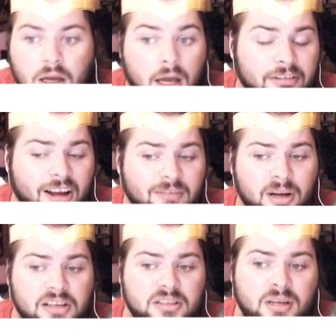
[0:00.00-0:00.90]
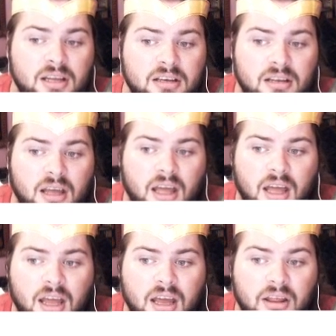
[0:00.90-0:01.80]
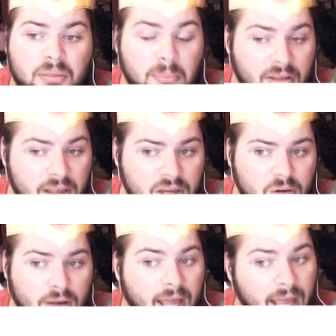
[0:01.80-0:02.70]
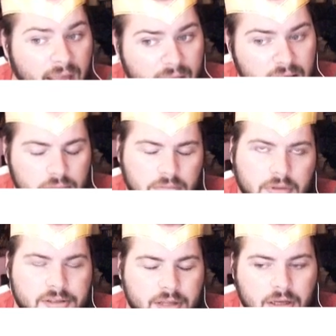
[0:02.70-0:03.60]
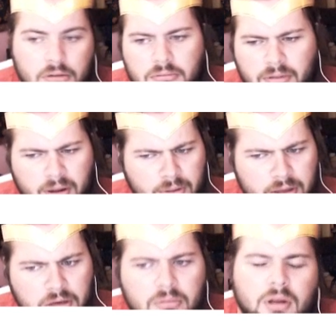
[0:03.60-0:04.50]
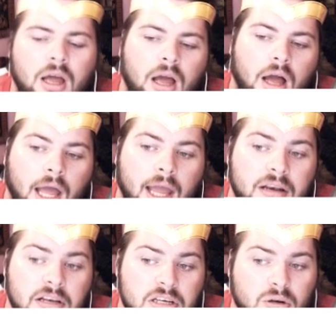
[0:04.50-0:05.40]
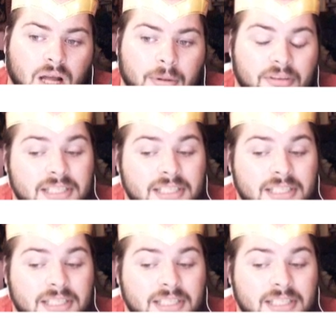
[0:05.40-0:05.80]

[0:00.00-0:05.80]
At $5 you get my thank you and his thank you, their thank you, and a digital copy of the